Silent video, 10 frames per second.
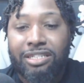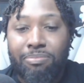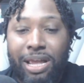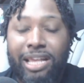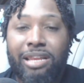to
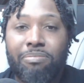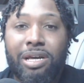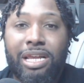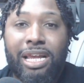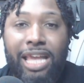make any
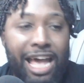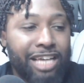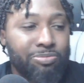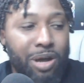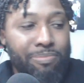money in
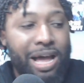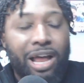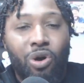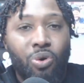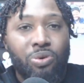Kaspa. I'm
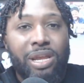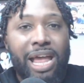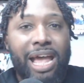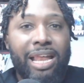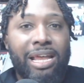not holding
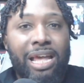that.